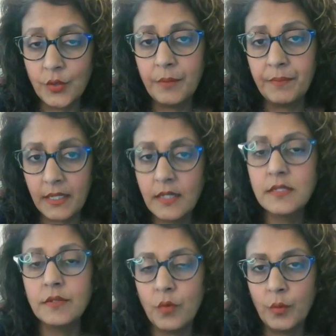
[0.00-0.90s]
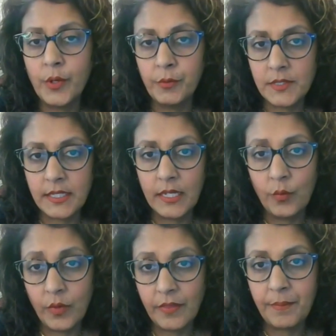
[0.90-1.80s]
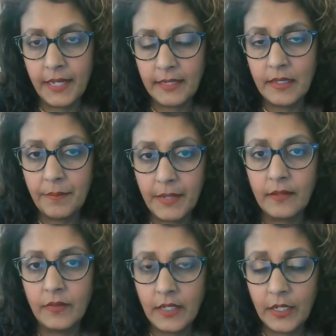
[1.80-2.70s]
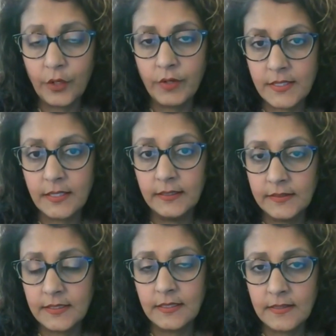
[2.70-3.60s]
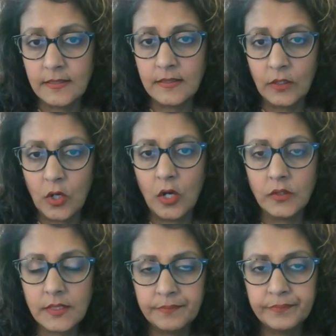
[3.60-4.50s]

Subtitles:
do it because of what we were seeing with the pandemic and the increase in instances and calls.